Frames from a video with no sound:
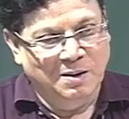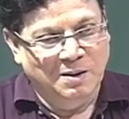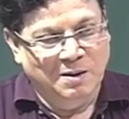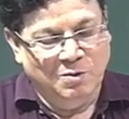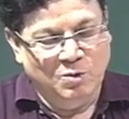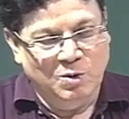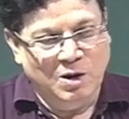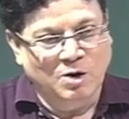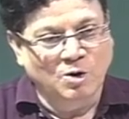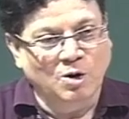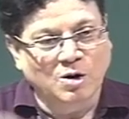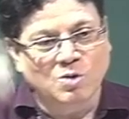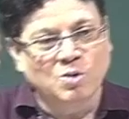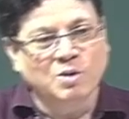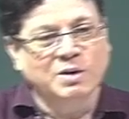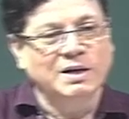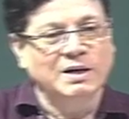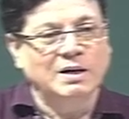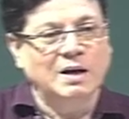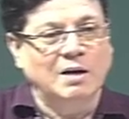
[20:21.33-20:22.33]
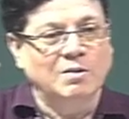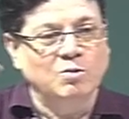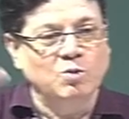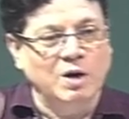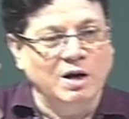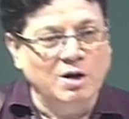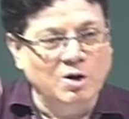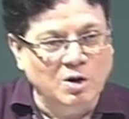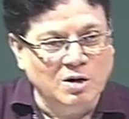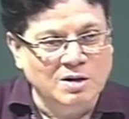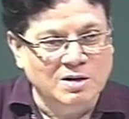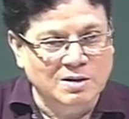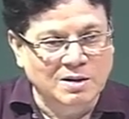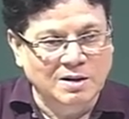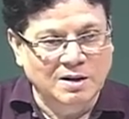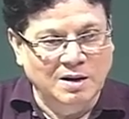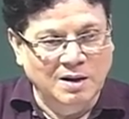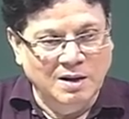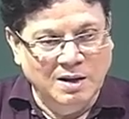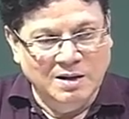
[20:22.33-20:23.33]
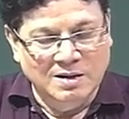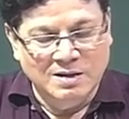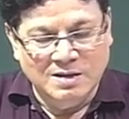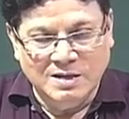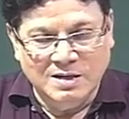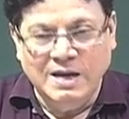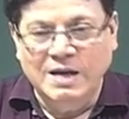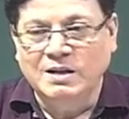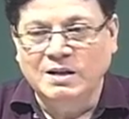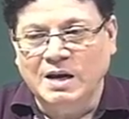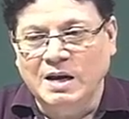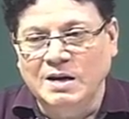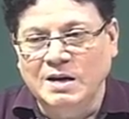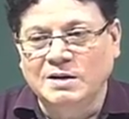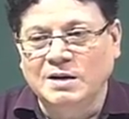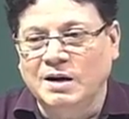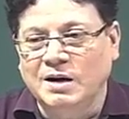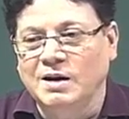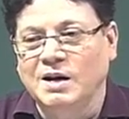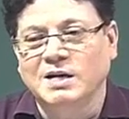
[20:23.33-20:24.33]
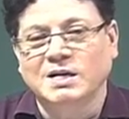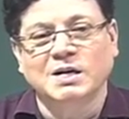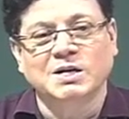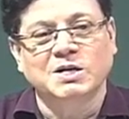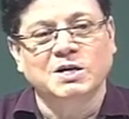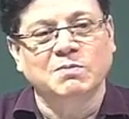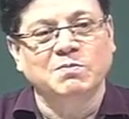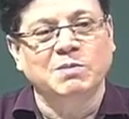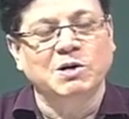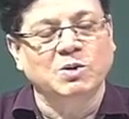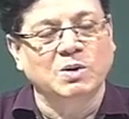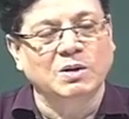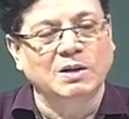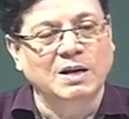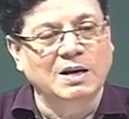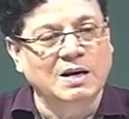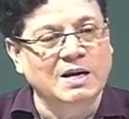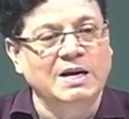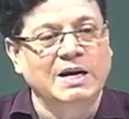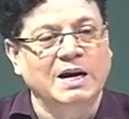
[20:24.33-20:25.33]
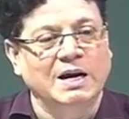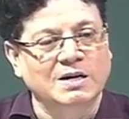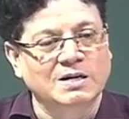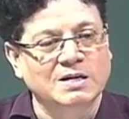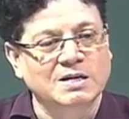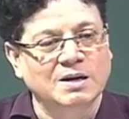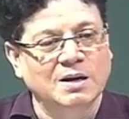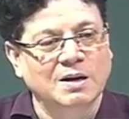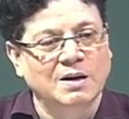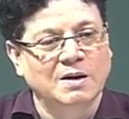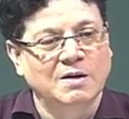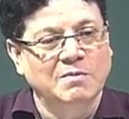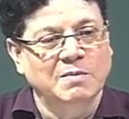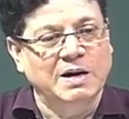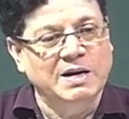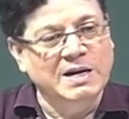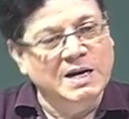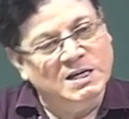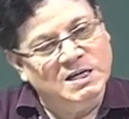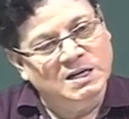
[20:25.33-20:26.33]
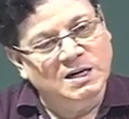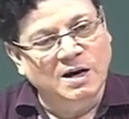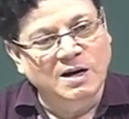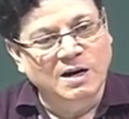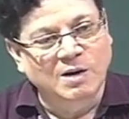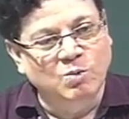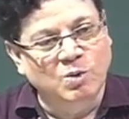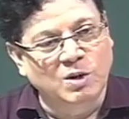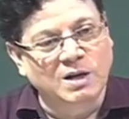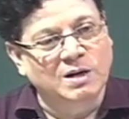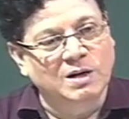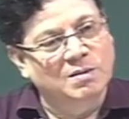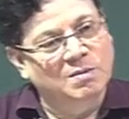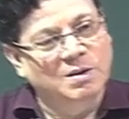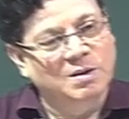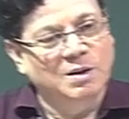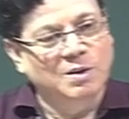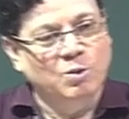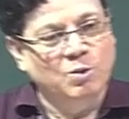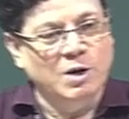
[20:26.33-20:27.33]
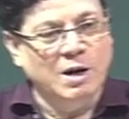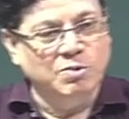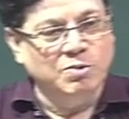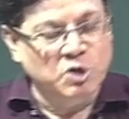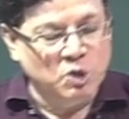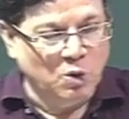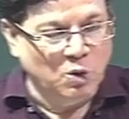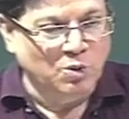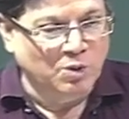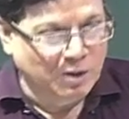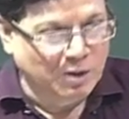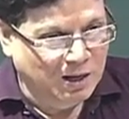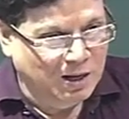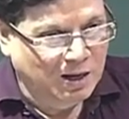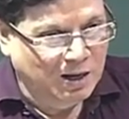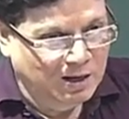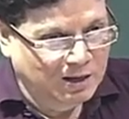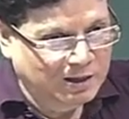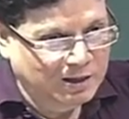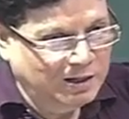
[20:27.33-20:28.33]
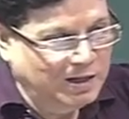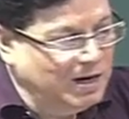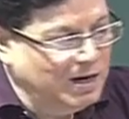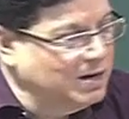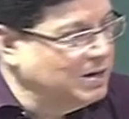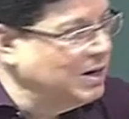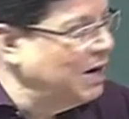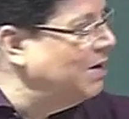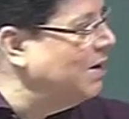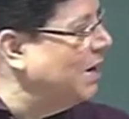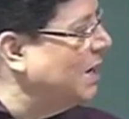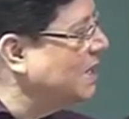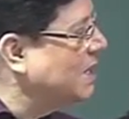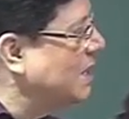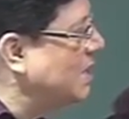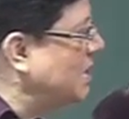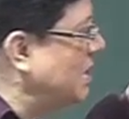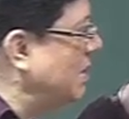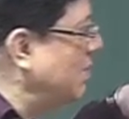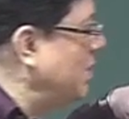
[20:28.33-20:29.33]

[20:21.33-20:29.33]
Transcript: We are not looking, we are not seeing the interrelationship between the ligands. But yesterday we have shown that the interrelationship